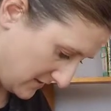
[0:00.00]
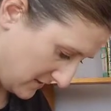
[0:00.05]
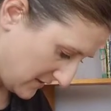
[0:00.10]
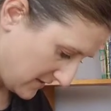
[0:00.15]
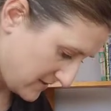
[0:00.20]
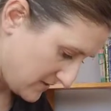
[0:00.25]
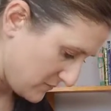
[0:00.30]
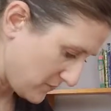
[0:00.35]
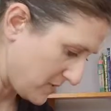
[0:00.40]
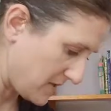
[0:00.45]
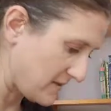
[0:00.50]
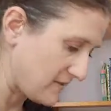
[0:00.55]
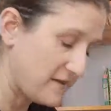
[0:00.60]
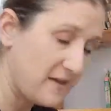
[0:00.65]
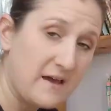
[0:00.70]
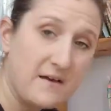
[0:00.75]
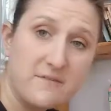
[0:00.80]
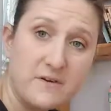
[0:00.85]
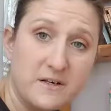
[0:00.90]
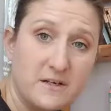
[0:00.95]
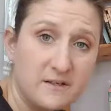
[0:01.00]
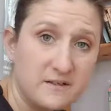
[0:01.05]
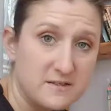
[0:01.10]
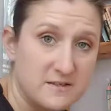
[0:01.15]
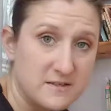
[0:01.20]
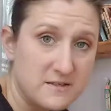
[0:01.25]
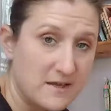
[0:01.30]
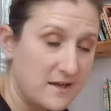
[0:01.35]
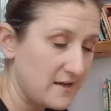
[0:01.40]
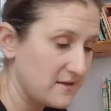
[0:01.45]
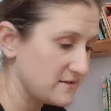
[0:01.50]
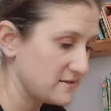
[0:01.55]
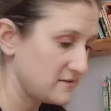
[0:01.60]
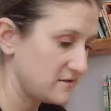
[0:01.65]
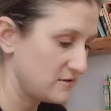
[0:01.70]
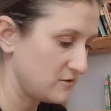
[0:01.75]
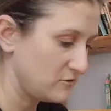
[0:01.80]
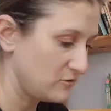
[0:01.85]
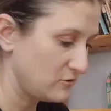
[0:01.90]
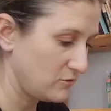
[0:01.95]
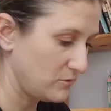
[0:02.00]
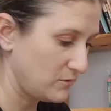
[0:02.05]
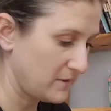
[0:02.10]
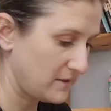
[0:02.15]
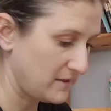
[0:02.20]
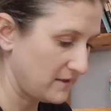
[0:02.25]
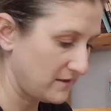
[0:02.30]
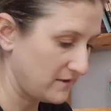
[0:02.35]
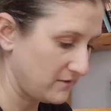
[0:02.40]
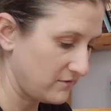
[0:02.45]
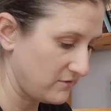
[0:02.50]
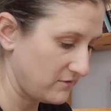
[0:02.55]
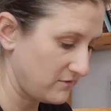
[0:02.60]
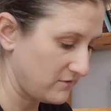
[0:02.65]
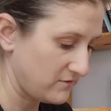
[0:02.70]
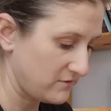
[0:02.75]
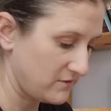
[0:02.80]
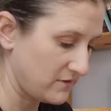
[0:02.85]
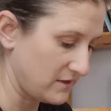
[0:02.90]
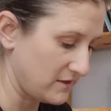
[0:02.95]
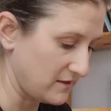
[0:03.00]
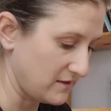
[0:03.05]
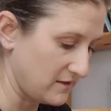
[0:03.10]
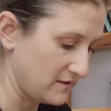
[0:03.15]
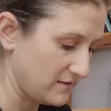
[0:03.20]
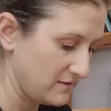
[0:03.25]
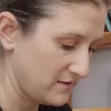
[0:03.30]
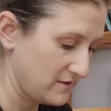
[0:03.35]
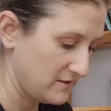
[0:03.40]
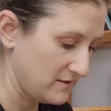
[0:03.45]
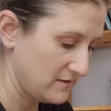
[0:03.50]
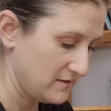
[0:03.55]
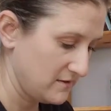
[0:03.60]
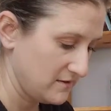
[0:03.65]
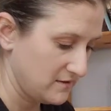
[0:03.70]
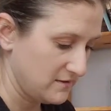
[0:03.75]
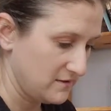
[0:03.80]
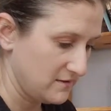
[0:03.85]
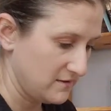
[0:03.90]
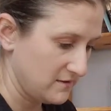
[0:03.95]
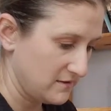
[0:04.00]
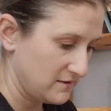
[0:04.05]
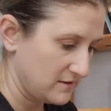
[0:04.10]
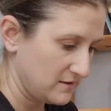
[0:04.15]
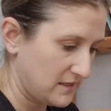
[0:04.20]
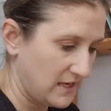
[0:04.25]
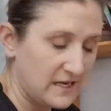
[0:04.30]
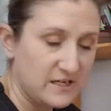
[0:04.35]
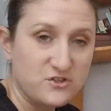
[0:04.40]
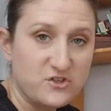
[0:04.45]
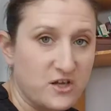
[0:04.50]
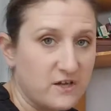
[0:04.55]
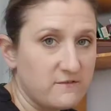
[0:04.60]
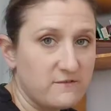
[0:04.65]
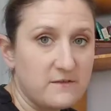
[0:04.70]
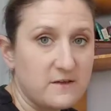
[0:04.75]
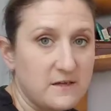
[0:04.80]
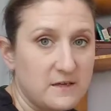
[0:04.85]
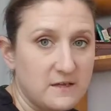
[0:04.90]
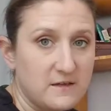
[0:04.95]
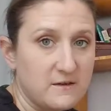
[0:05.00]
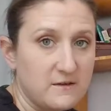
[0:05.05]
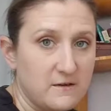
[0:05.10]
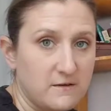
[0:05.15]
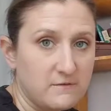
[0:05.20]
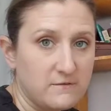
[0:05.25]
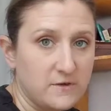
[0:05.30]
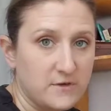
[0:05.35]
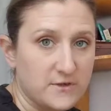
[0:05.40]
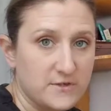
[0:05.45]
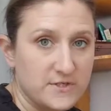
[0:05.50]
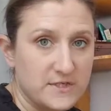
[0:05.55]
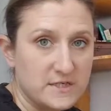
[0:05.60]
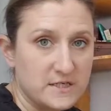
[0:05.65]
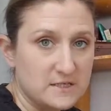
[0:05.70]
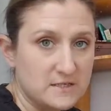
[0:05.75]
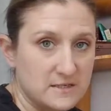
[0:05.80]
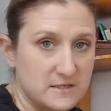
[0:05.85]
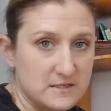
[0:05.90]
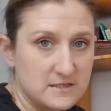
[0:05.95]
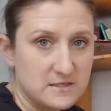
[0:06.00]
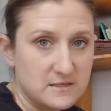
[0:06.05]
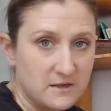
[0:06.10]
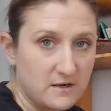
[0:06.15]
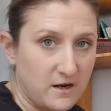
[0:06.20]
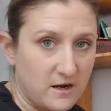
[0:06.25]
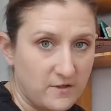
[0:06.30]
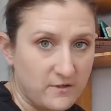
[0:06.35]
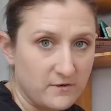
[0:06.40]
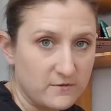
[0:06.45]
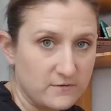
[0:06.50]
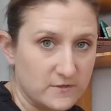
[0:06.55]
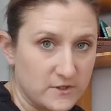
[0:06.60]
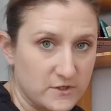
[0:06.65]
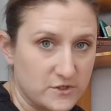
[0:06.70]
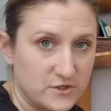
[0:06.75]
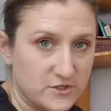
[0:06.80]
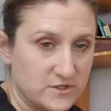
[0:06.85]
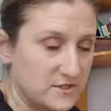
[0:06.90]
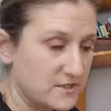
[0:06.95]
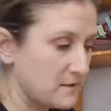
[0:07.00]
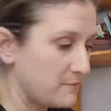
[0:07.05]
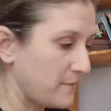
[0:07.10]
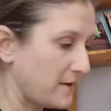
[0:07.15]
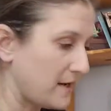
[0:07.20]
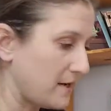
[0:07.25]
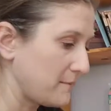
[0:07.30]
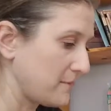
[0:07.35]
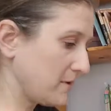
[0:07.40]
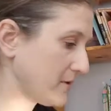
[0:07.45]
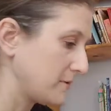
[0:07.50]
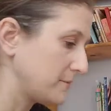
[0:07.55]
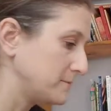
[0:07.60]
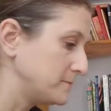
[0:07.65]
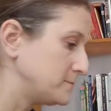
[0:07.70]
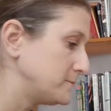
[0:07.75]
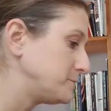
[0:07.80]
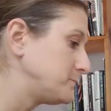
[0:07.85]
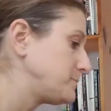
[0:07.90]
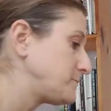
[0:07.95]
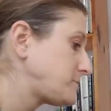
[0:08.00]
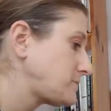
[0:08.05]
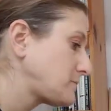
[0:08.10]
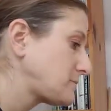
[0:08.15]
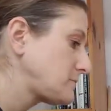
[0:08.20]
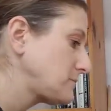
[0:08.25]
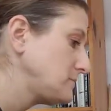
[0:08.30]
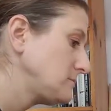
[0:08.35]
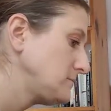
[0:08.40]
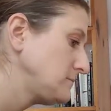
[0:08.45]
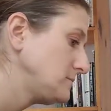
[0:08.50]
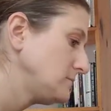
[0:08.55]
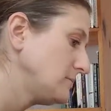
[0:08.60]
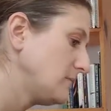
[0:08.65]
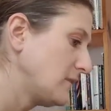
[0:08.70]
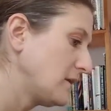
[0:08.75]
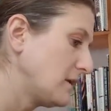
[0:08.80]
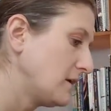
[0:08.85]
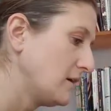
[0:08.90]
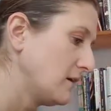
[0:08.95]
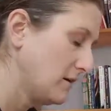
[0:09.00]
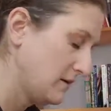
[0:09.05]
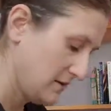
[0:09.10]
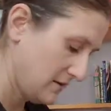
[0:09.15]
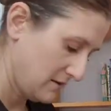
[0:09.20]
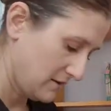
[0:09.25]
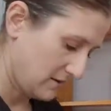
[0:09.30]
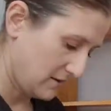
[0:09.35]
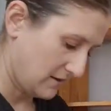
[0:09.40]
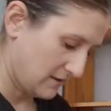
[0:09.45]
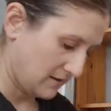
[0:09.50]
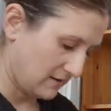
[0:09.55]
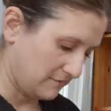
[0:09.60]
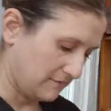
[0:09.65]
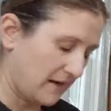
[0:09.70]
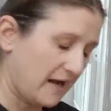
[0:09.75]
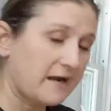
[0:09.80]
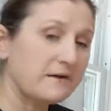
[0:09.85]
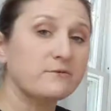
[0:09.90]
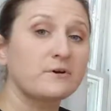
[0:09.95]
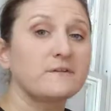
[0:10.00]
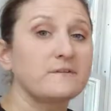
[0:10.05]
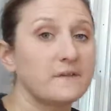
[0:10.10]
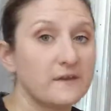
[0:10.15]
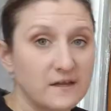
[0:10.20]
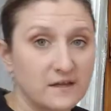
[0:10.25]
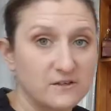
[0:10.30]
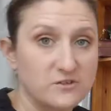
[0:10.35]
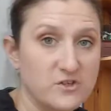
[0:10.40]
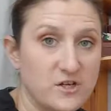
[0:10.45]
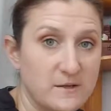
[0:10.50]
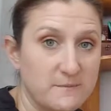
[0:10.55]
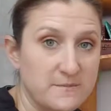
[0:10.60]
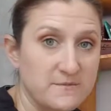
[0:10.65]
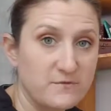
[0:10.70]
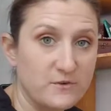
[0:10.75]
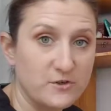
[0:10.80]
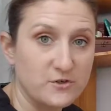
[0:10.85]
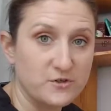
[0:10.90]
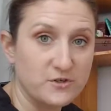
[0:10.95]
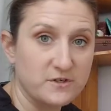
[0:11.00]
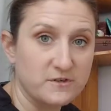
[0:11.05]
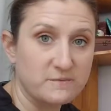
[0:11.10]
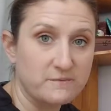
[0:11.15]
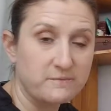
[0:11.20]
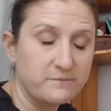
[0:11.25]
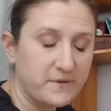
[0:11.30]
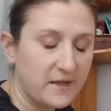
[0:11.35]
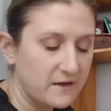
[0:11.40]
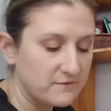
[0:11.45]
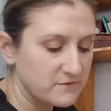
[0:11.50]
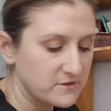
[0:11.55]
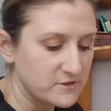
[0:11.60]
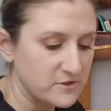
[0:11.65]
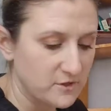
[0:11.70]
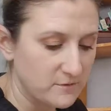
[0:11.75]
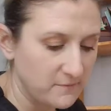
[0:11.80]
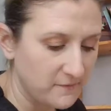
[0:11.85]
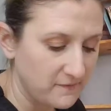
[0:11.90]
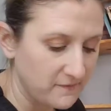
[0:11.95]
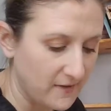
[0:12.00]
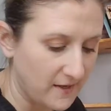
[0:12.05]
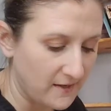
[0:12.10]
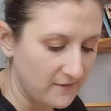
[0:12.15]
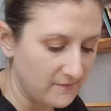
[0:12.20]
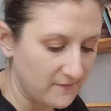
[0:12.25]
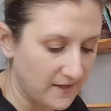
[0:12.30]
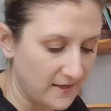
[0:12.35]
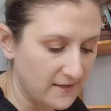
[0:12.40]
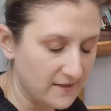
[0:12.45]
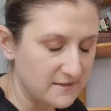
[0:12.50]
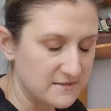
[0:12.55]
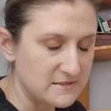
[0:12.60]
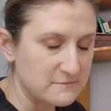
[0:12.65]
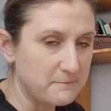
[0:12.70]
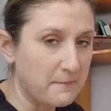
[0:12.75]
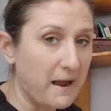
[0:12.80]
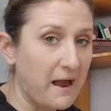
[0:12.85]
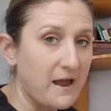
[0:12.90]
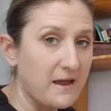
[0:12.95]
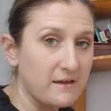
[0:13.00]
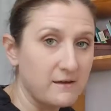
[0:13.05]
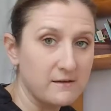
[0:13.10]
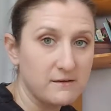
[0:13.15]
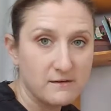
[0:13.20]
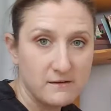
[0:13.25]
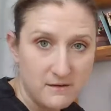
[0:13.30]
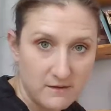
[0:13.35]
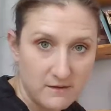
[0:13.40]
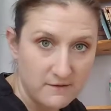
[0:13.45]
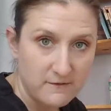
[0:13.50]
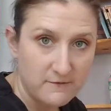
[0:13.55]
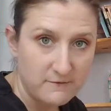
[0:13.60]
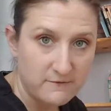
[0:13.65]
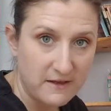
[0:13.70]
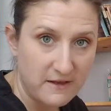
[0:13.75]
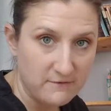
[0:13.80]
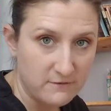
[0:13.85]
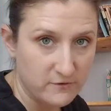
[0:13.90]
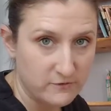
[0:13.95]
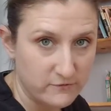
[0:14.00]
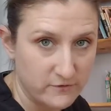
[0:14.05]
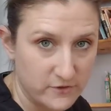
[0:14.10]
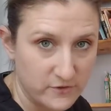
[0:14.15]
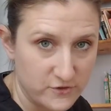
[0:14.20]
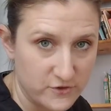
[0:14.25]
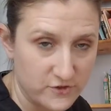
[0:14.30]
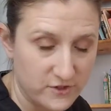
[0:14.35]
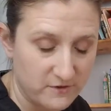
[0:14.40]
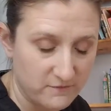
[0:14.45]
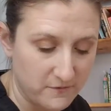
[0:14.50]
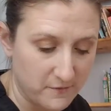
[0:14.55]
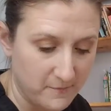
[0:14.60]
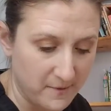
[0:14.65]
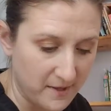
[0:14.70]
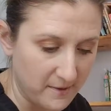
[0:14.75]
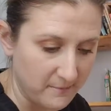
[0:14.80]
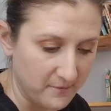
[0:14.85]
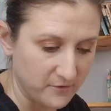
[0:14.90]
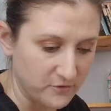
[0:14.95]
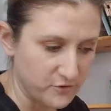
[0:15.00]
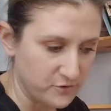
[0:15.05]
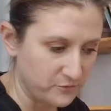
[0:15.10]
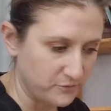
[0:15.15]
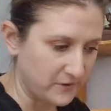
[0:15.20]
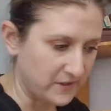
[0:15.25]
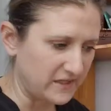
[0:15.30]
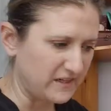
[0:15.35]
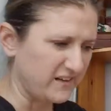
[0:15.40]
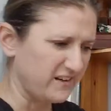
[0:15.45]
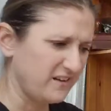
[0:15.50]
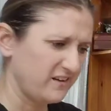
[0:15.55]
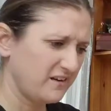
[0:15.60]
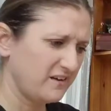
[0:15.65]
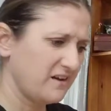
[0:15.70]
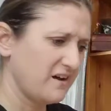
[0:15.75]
Let's Weigh the Evidence has to do with the uh, KJV versus other versions of the Bible. Um, I read the King James Version. I've determined that that is my favorite version of the Bible to read.